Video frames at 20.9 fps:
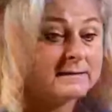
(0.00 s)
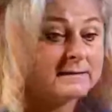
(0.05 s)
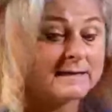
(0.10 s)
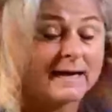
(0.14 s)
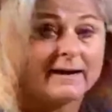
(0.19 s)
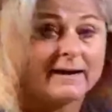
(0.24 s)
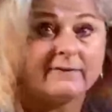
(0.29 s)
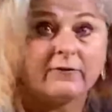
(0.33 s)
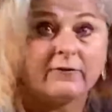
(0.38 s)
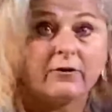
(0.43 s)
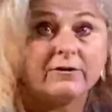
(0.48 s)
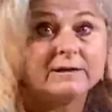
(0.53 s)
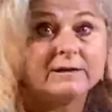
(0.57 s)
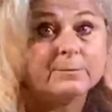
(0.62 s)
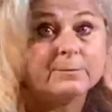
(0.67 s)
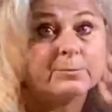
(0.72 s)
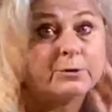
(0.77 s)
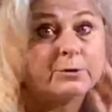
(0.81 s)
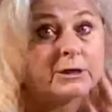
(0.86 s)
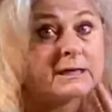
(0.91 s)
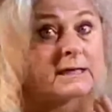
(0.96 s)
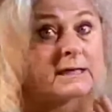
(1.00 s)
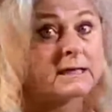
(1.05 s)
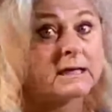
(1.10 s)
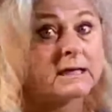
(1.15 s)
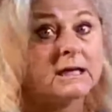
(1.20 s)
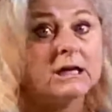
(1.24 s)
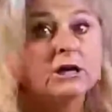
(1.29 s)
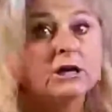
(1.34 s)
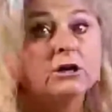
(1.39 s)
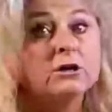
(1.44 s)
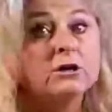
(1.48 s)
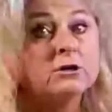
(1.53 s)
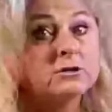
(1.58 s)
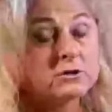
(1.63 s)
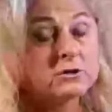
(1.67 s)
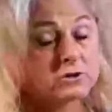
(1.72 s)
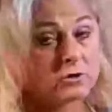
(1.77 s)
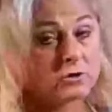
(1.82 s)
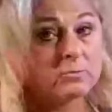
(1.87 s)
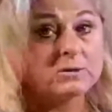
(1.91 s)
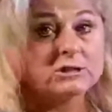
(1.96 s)
I've already put in
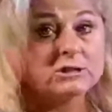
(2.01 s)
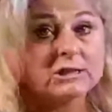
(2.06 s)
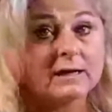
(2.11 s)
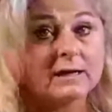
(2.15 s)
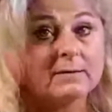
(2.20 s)
so much time